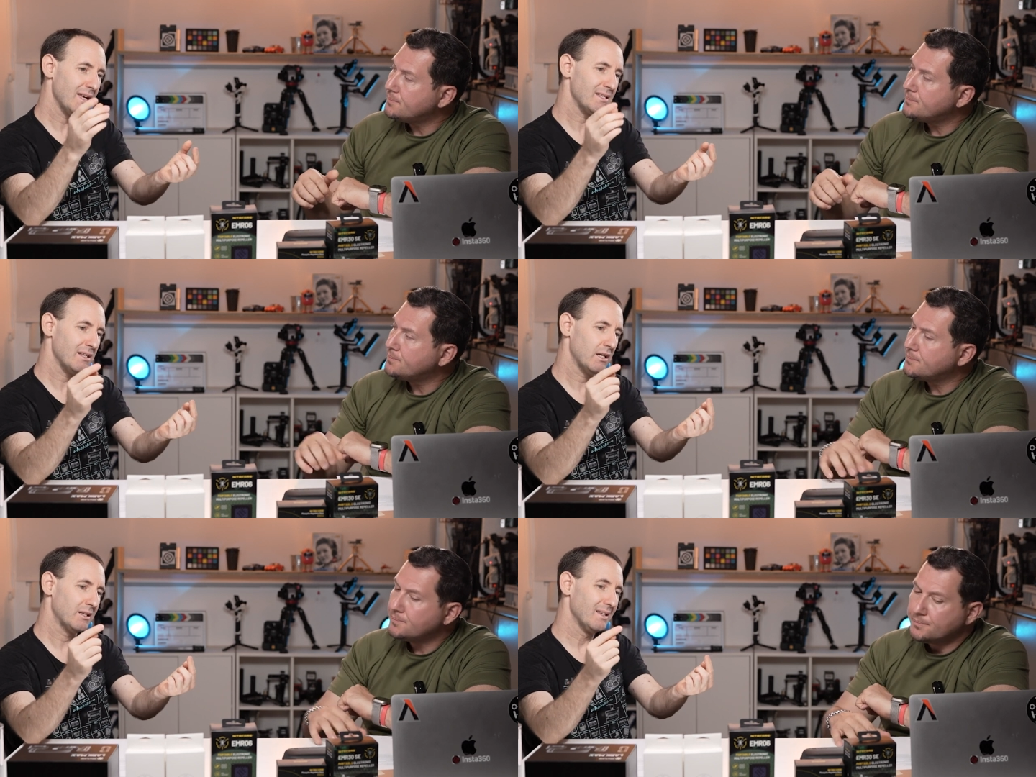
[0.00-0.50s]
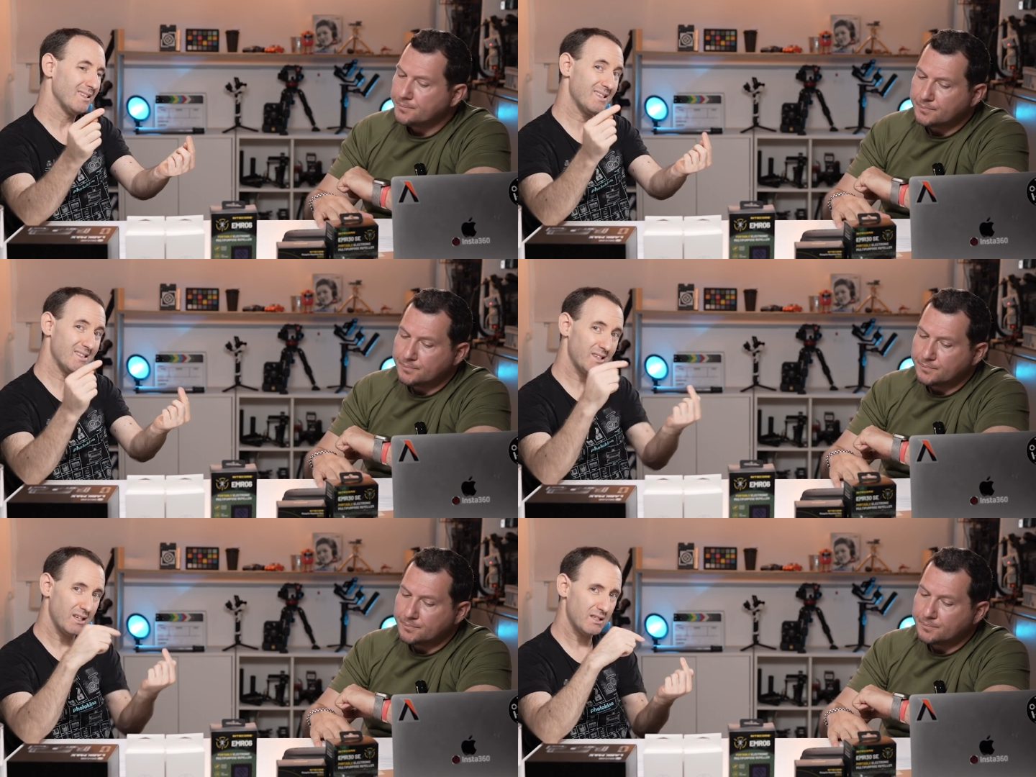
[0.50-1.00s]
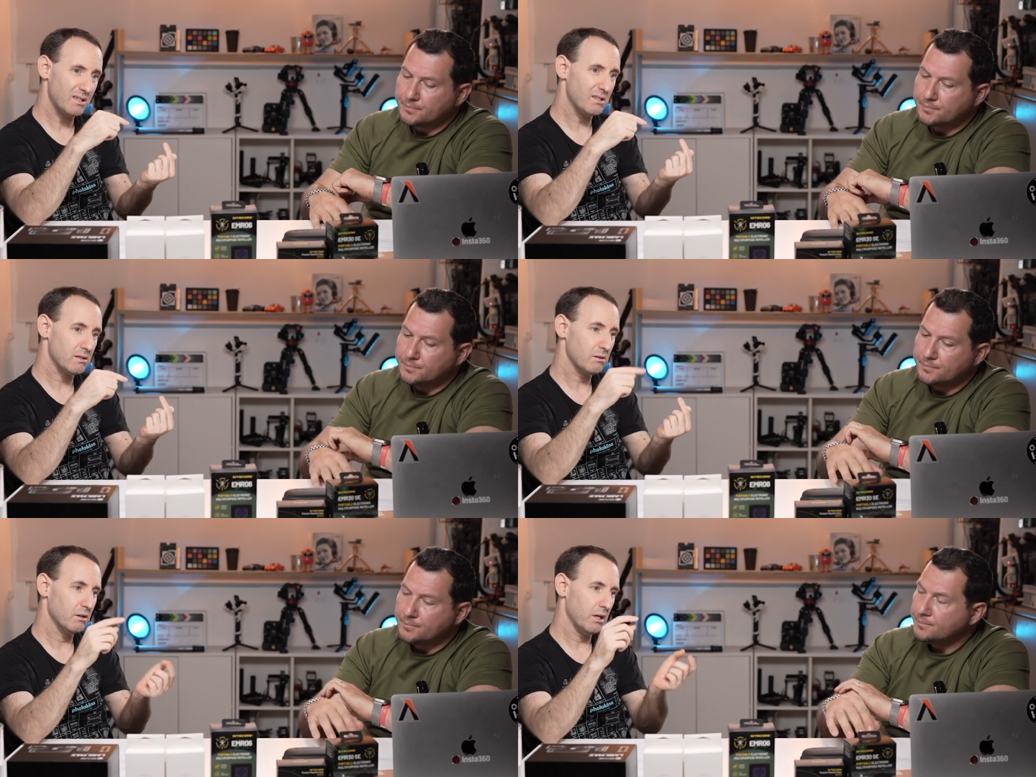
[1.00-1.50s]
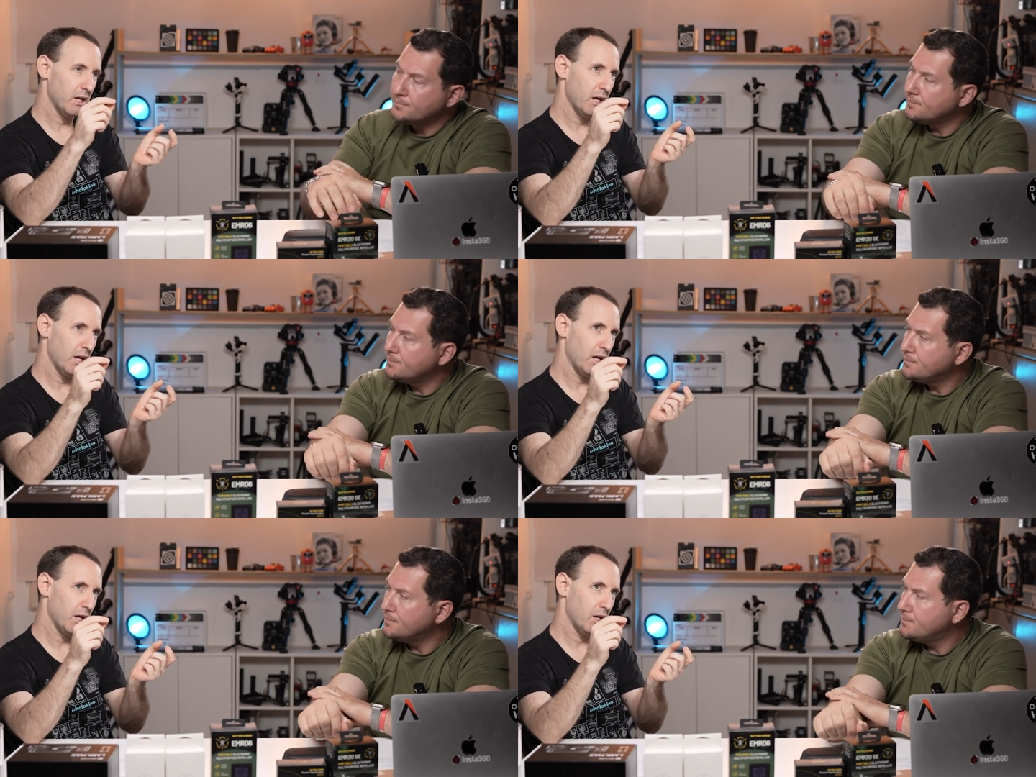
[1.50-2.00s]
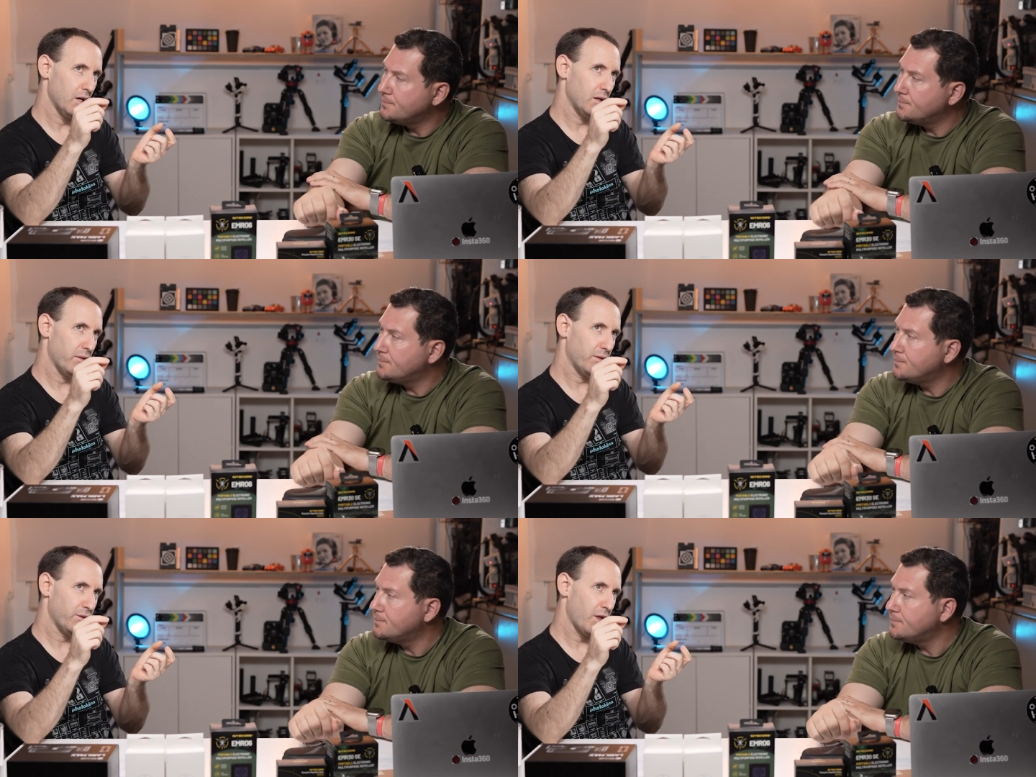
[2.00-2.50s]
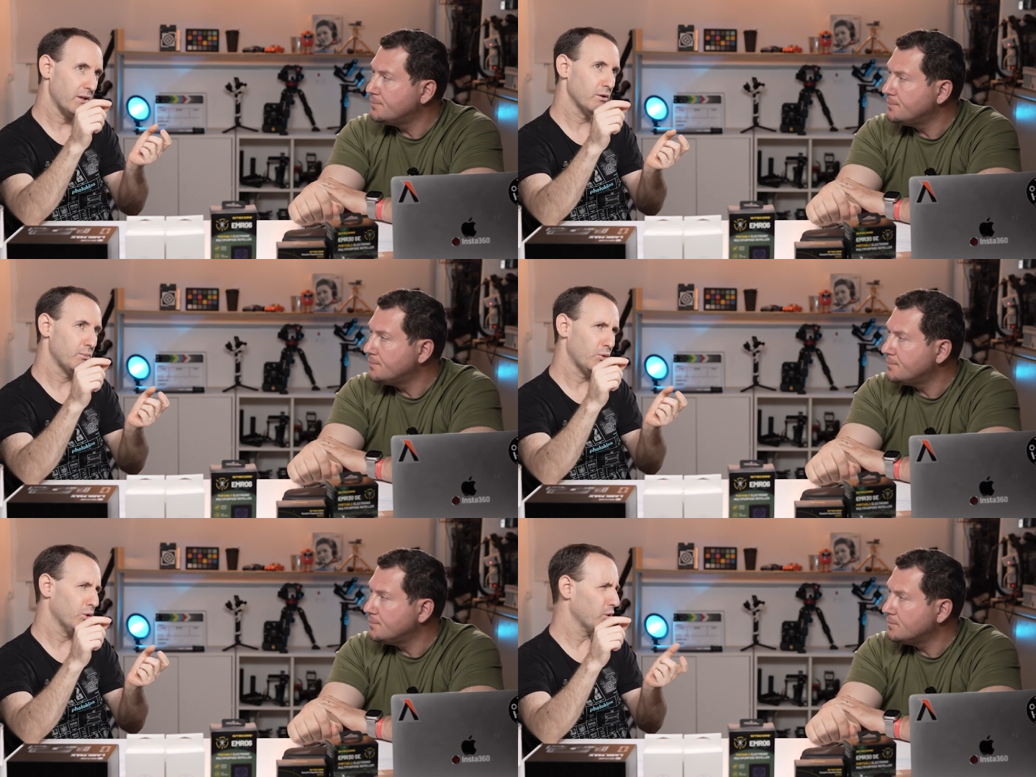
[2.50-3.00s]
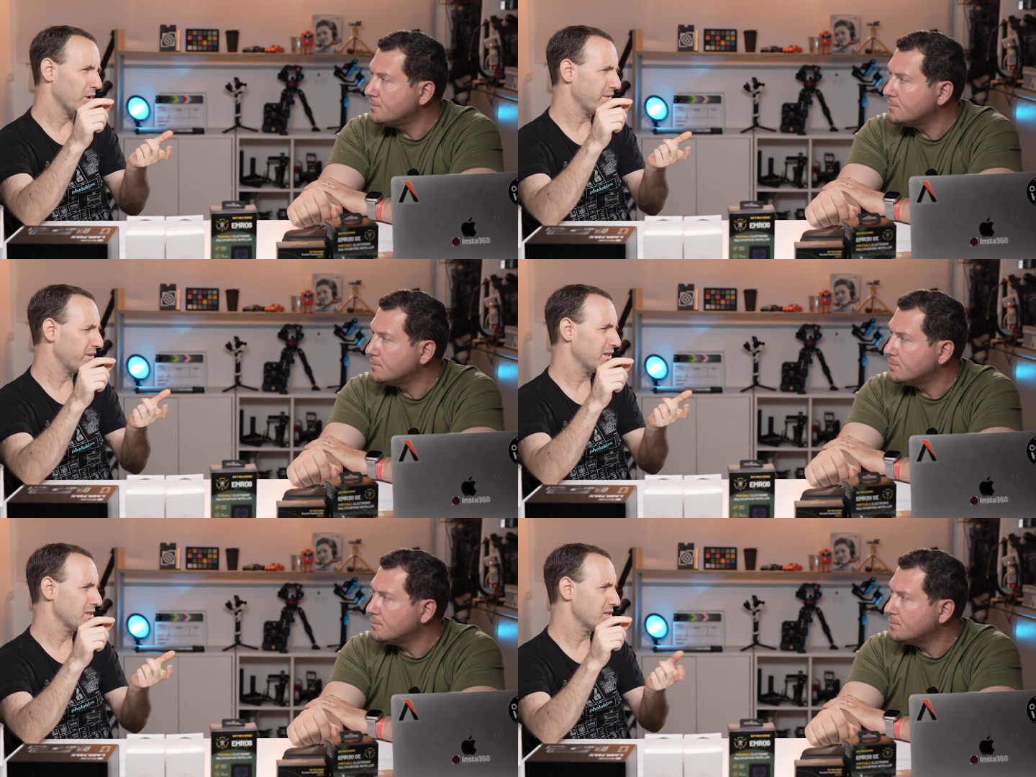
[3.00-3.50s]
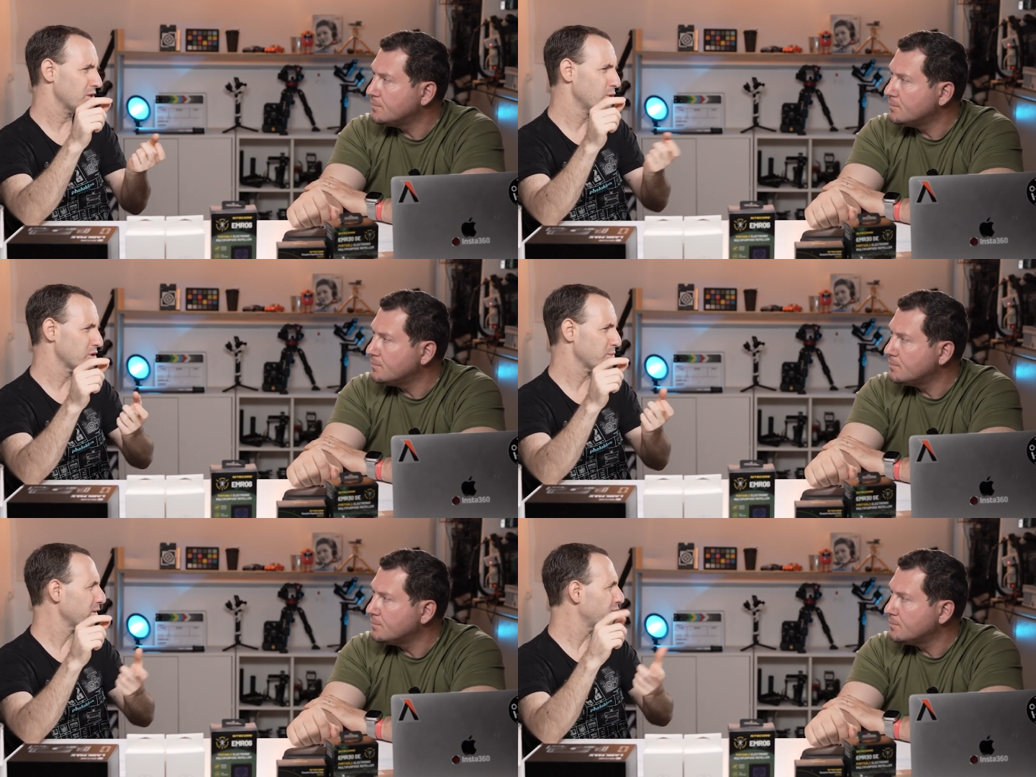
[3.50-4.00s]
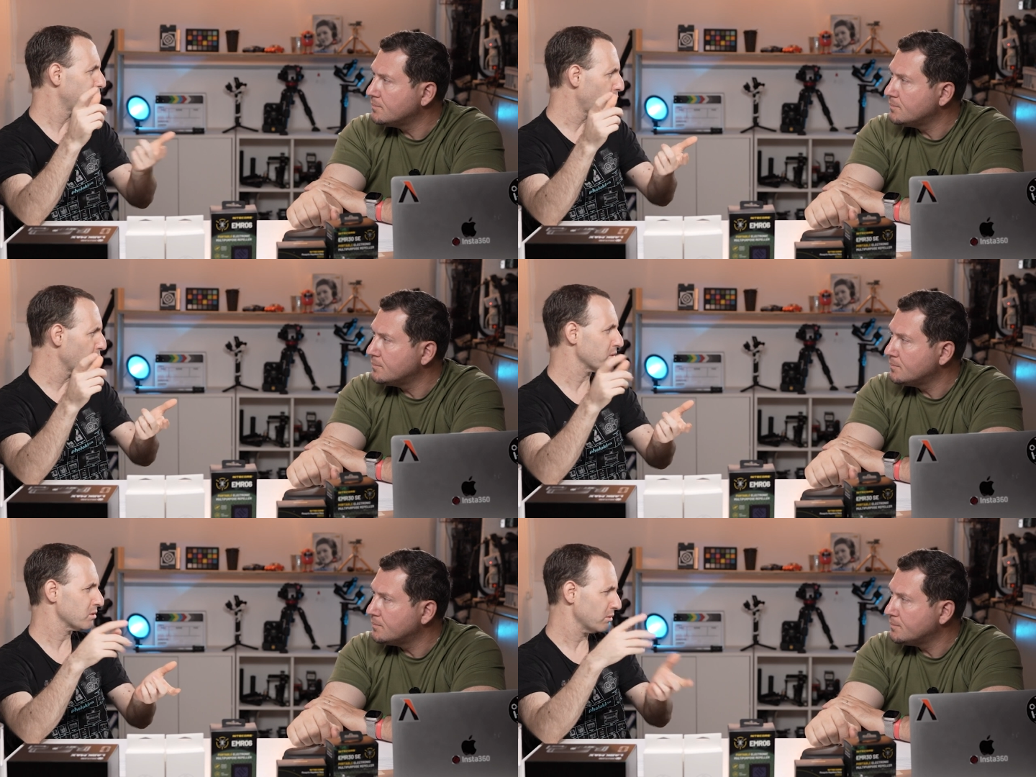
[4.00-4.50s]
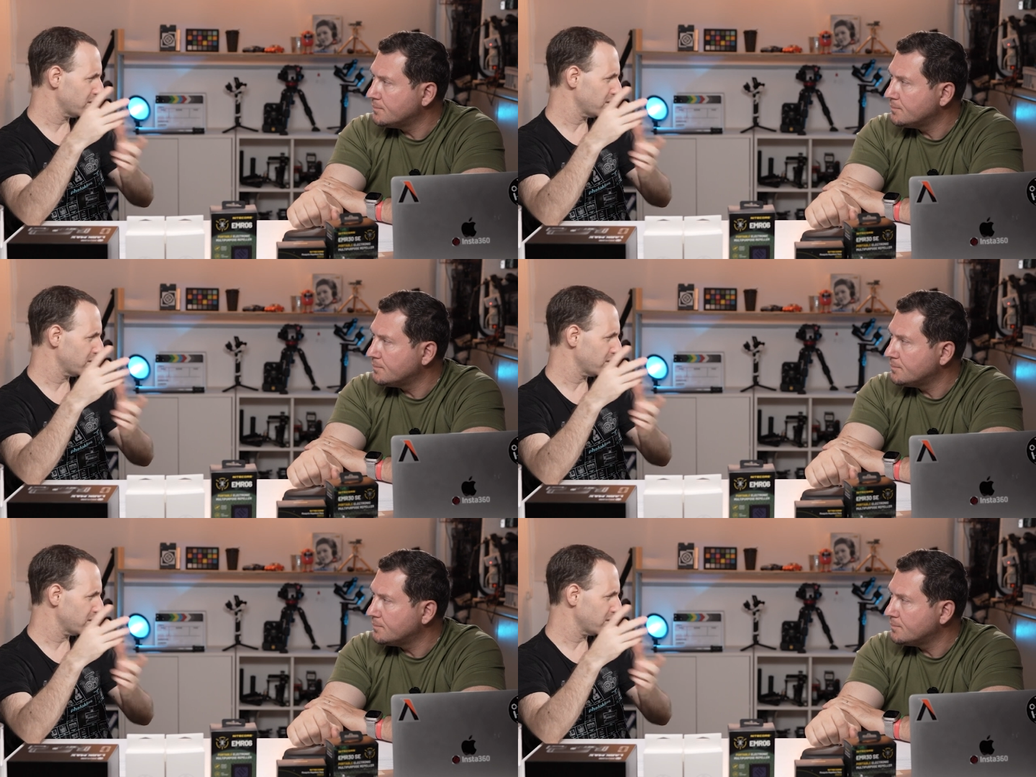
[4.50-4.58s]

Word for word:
Speaker 1: has like six uh, Thunderbolt, or I think it's USB 4, so